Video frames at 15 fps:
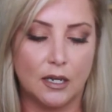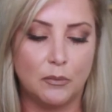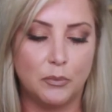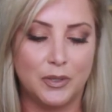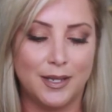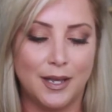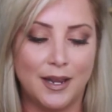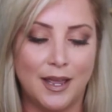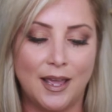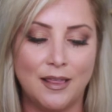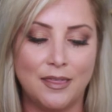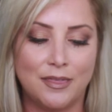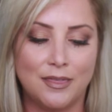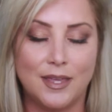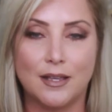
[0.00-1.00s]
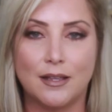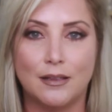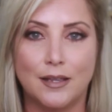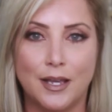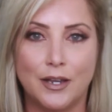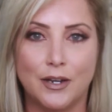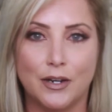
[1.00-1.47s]
Apply a thick
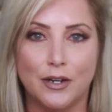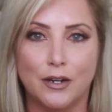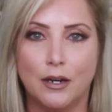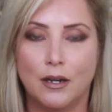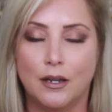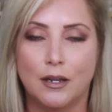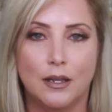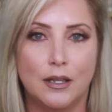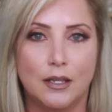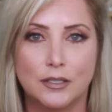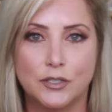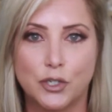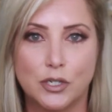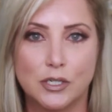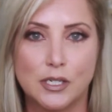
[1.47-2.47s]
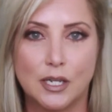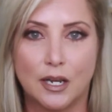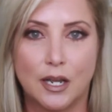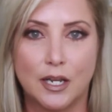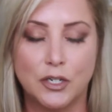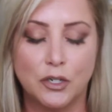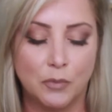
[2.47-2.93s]
layer, just
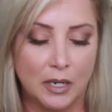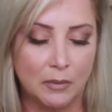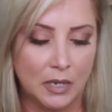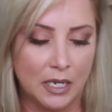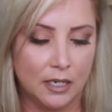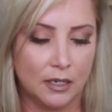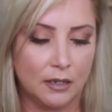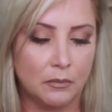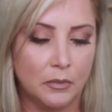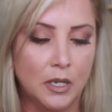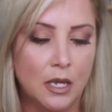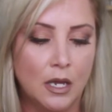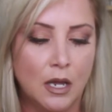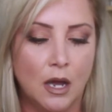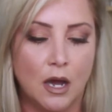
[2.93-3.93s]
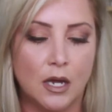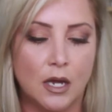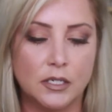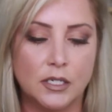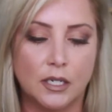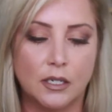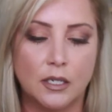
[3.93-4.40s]
like I do my makeup,
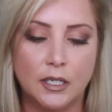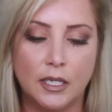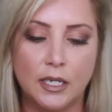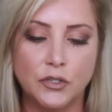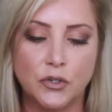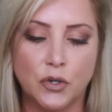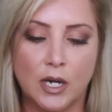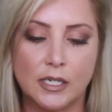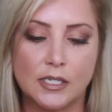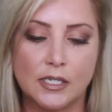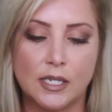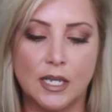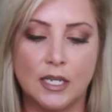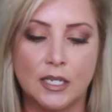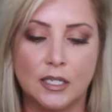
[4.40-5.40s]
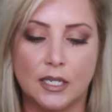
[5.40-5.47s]
onto clean, dry skin.